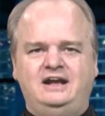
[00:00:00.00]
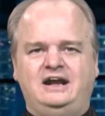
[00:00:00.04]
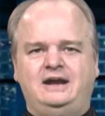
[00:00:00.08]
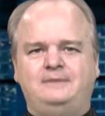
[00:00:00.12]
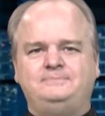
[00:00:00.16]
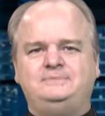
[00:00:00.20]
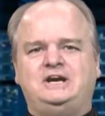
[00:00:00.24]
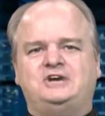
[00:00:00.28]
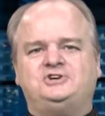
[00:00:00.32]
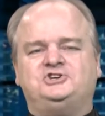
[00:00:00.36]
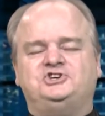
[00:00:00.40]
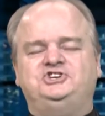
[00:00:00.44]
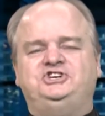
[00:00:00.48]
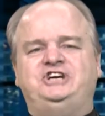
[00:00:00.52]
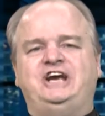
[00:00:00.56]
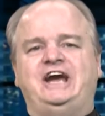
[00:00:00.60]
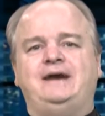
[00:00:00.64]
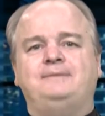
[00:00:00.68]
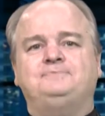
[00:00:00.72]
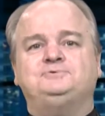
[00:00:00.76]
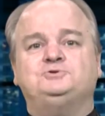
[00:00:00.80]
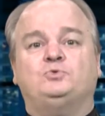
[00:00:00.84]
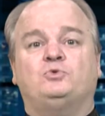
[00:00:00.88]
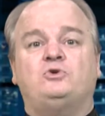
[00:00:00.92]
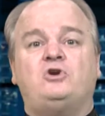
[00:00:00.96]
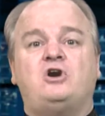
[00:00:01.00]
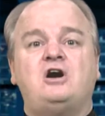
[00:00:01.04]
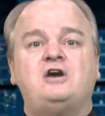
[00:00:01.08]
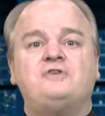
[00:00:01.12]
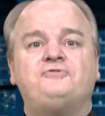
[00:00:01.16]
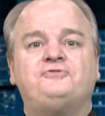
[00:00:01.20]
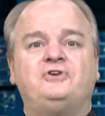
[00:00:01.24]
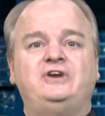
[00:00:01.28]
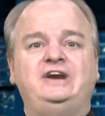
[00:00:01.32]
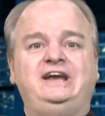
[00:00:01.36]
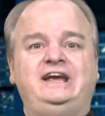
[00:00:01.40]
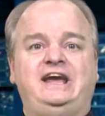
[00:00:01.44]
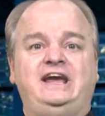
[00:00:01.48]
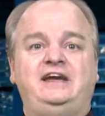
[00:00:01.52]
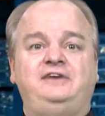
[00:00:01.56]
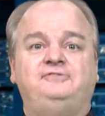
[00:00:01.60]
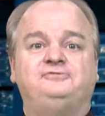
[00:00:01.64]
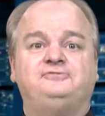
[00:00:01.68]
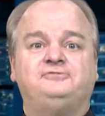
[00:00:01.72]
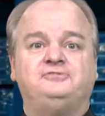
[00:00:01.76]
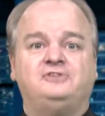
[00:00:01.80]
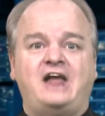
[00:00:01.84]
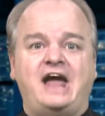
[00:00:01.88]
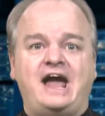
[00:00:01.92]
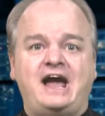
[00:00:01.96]
I'm Dr. Chaps. We're offering a
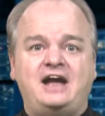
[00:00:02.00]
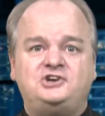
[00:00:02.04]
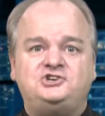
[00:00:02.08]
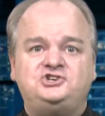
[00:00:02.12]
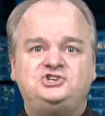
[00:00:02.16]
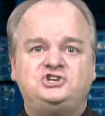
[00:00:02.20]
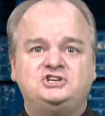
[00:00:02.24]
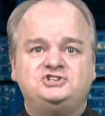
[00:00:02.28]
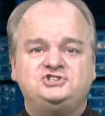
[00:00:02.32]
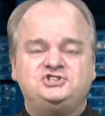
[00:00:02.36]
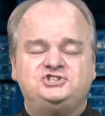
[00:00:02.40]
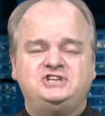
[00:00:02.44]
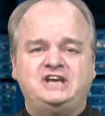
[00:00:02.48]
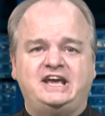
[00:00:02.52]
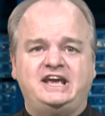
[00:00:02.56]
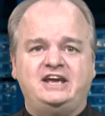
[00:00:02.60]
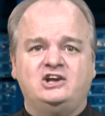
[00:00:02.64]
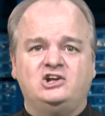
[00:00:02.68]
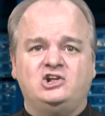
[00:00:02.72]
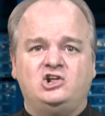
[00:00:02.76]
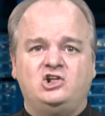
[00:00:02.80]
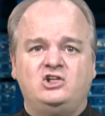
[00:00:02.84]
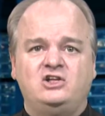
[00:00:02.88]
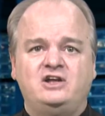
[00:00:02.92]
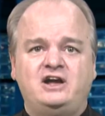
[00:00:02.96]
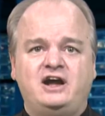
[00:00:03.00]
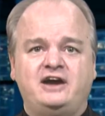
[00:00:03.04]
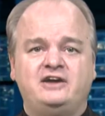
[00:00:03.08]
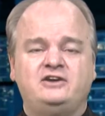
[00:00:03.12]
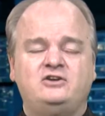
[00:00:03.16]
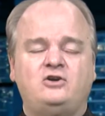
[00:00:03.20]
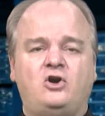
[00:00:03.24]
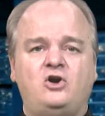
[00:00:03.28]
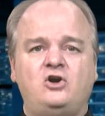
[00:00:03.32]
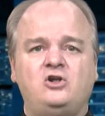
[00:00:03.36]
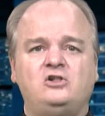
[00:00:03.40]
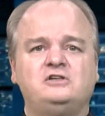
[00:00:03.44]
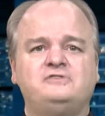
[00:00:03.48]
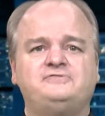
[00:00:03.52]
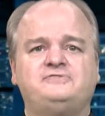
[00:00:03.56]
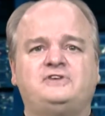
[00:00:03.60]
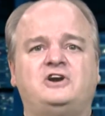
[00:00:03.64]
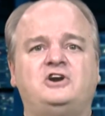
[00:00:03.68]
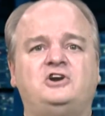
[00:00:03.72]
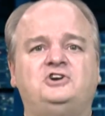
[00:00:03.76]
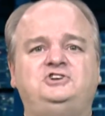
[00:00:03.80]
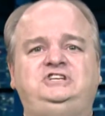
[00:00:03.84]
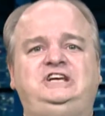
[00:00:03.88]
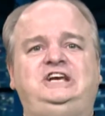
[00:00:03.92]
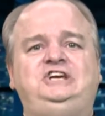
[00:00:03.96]
flash sale on all of
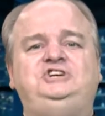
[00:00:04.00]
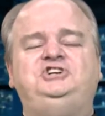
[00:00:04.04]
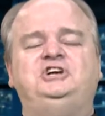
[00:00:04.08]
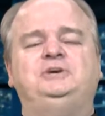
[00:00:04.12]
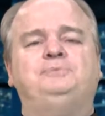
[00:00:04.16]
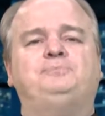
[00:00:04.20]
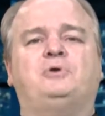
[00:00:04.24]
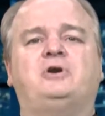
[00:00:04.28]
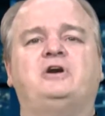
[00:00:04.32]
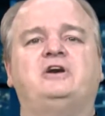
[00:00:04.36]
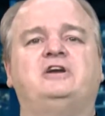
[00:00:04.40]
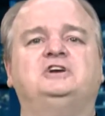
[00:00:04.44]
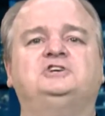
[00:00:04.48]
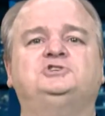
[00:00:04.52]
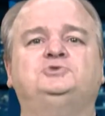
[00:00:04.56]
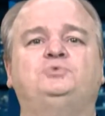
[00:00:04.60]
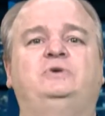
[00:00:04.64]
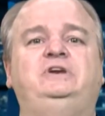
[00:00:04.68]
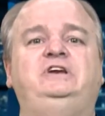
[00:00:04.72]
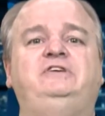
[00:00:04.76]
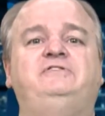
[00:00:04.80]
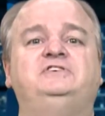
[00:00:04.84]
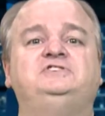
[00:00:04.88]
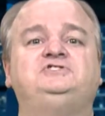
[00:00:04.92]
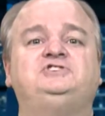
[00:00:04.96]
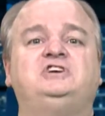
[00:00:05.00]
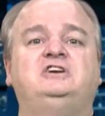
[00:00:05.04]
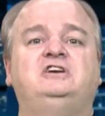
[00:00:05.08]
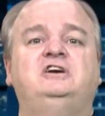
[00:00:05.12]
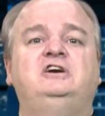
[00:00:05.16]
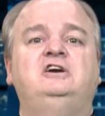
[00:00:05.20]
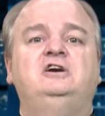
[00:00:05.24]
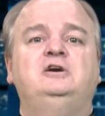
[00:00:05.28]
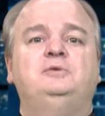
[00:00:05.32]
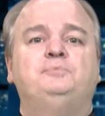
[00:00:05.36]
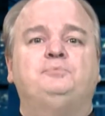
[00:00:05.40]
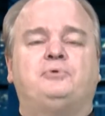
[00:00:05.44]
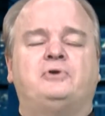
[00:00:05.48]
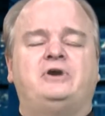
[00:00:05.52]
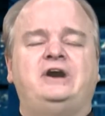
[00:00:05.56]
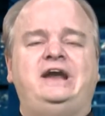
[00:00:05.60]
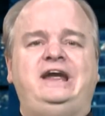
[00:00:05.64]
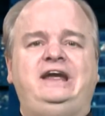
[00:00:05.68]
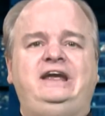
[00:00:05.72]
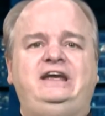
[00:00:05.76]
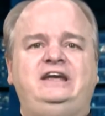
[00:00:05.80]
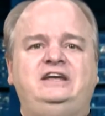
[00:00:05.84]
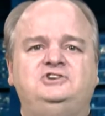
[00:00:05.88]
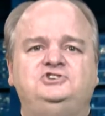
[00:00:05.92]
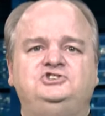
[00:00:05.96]
our teaching products when you visit
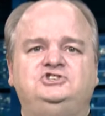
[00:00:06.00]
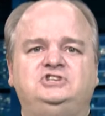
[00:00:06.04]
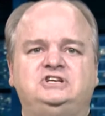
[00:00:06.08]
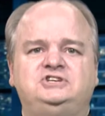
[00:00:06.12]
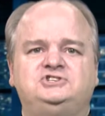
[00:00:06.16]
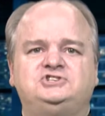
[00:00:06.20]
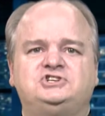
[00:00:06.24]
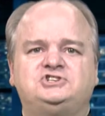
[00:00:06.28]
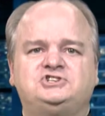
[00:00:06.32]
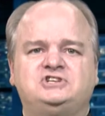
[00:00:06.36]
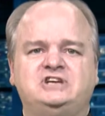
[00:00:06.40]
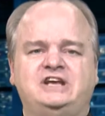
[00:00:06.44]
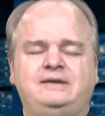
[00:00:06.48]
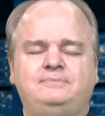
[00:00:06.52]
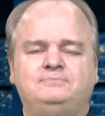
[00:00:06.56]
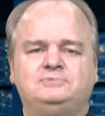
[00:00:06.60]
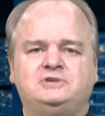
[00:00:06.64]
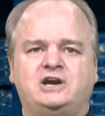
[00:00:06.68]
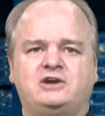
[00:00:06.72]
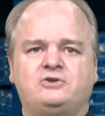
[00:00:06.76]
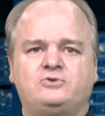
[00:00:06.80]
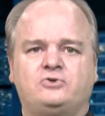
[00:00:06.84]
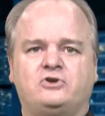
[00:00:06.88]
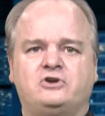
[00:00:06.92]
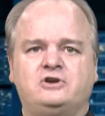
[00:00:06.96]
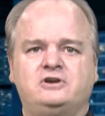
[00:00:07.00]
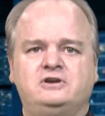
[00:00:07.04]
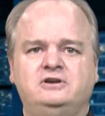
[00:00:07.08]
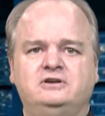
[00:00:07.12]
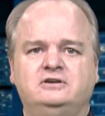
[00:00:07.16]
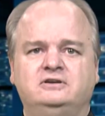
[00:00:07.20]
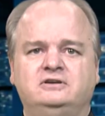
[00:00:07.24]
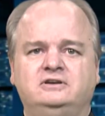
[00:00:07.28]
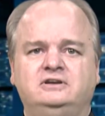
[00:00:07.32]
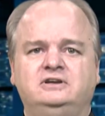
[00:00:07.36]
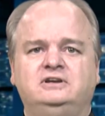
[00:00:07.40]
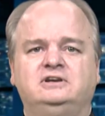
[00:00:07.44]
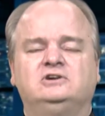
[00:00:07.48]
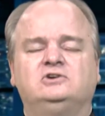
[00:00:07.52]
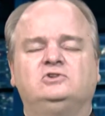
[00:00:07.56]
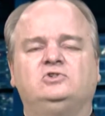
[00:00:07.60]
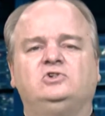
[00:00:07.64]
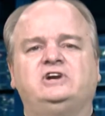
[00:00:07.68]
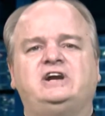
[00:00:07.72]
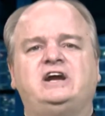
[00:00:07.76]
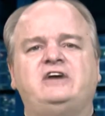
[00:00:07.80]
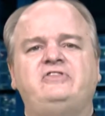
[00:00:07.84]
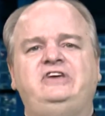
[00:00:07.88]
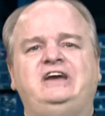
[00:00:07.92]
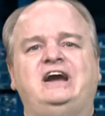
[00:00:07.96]
PrayInJesusName.org.
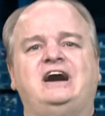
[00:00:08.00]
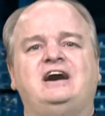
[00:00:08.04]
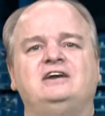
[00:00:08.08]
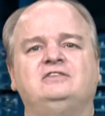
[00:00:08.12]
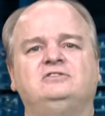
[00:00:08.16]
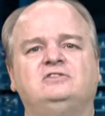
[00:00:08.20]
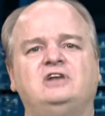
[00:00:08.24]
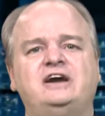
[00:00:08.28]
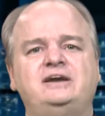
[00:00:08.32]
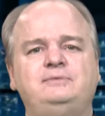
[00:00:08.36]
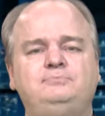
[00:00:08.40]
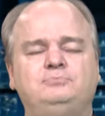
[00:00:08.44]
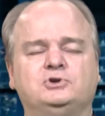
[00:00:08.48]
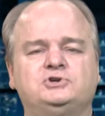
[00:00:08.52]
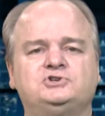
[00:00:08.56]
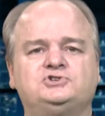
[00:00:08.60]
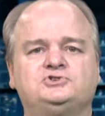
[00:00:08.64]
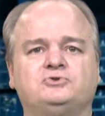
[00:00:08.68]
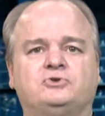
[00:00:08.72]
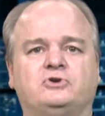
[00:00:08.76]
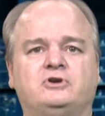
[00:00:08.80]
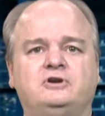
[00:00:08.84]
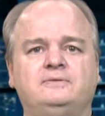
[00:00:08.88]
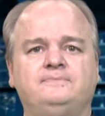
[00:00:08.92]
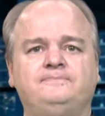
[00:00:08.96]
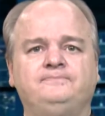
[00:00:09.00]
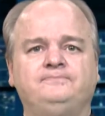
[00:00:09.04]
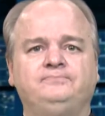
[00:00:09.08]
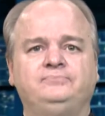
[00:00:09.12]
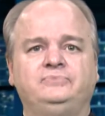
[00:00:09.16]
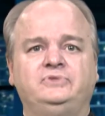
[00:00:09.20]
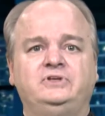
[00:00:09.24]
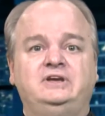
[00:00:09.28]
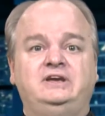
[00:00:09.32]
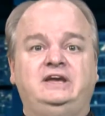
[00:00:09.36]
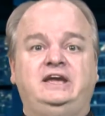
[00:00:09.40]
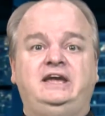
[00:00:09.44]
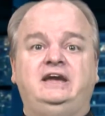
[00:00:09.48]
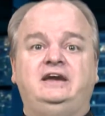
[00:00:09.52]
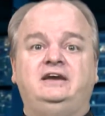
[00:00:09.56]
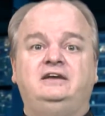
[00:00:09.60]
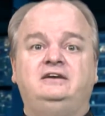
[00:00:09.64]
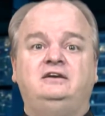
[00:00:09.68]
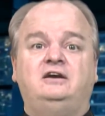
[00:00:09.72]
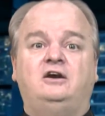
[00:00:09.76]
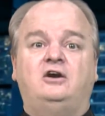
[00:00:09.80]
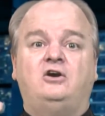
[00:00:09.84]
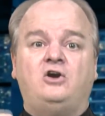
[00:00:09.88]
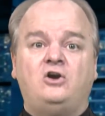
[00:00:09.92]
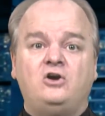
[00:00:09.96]
Click on the online bookstore.
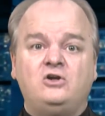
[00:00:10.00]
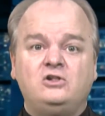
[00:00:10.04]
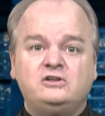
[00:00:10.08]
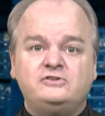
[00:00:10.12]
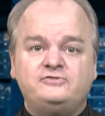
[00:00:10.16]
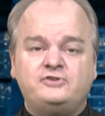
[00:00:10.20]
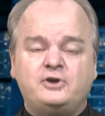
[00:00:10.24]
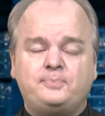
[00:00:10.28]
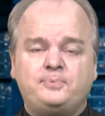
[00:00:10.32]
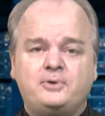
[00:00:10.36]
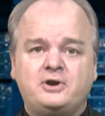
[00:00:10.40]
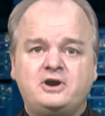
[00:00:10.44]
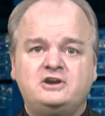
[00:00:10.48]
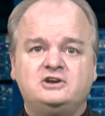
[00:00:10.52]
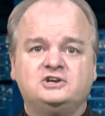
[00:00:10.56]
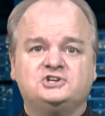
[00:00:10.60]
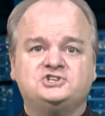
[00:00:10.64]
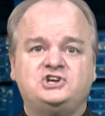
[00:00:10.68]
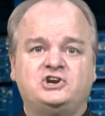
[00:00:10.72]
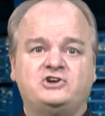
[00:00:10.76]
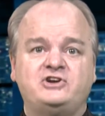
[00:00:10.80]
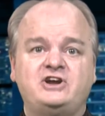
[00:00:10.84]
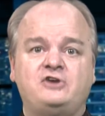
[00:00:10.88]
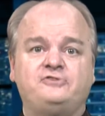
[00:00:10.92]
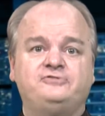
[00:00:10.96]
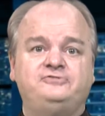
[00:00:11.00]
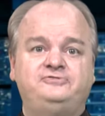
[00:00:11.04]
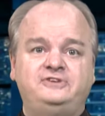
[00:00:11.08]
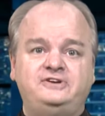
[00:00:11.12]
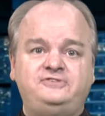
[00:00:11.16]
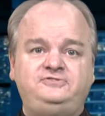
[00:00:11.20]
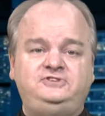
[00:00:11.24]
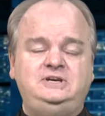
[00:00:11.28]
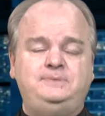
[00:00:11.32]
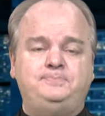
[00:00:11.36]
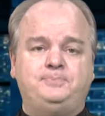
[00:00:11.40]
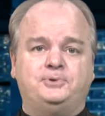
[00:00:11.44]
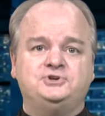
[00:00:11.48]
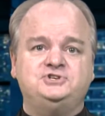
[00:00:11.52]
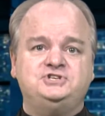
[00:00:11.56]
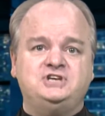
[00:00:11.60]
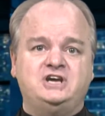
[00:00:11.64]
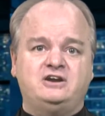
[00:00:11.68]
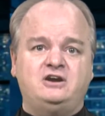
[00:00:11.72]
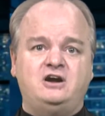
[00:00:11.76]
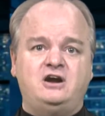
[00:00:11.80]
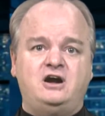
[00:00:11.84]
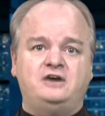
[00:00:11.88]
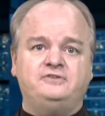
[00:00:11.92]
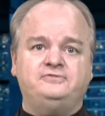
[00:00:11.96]
And all of our products are now
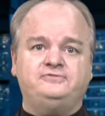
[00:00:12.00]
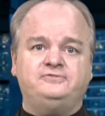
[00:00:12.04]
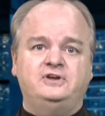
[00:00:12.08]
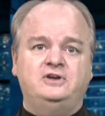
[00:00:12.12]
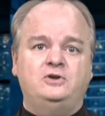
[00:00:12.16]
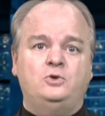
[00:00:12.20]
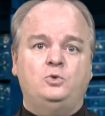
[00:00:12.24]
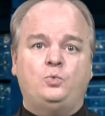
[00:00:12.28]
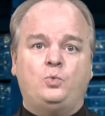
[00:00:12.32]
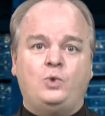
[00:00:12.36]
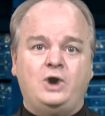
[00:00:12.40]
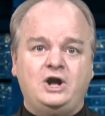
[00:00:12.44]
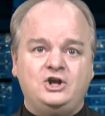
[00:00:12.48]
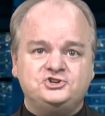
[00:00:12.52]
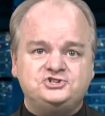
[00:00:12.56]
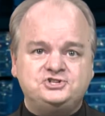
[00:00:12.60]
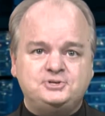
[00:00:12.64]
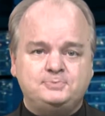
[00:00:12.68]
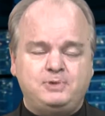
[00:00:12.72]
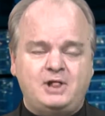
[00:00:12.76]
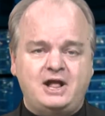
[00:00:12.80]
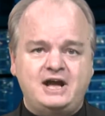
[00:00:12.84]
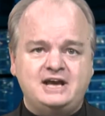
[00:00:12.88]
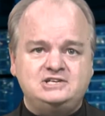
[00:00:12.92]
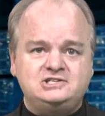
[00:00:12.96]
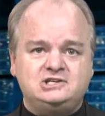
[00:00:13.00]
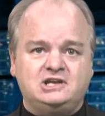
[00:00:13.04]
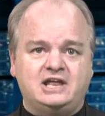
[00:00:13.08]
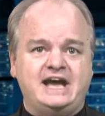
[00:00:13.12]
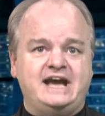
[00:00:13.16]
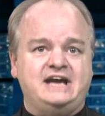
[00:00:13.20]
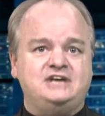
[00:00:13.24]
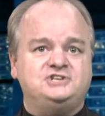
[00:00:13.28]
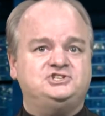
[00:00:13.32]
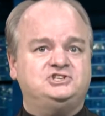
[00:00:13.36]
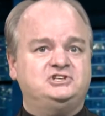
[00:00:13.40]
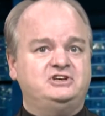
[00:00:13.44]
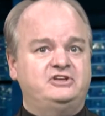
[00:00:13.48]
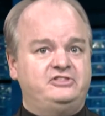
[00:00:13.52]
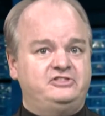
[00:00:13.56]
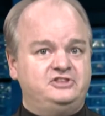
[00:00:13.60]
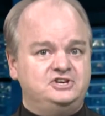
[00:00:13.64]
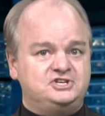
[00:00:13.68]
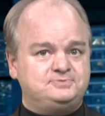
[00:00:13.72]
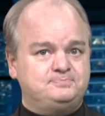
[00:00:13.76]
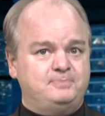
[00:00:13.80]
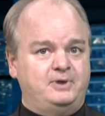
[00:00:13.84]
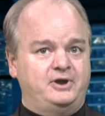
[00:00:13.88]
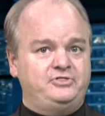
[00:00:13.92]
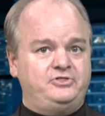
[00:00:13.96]
50% off while supplies last
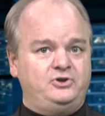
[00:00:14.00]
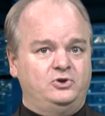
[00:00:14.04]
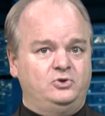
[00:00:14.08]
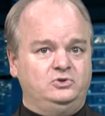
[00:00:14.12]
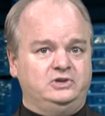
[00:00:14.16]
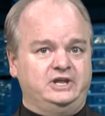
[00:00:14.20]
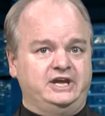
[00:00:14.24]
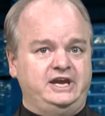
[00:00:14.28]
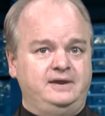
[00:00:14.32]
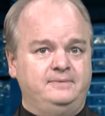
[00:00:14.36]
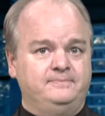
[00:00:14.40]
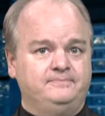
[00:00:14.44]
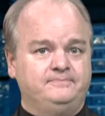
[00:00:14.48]
this month only.